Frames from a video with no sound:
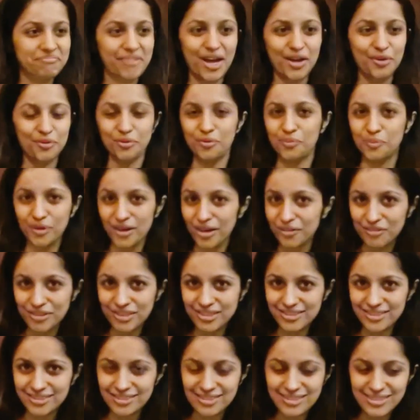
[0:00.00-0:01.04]
I don't know, whatever
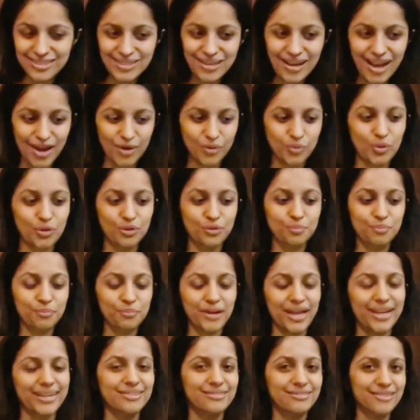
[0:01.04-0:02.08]
reasons. I want
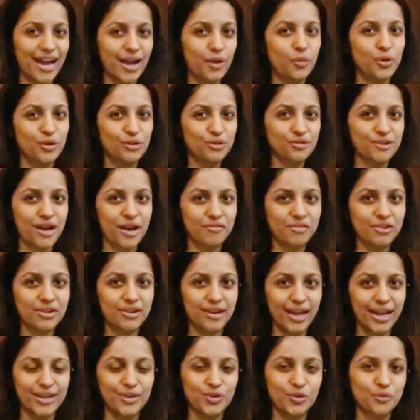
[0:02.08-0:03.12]
to travel
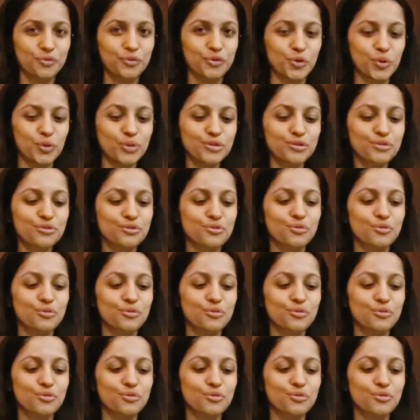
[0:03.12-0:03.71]
light overall.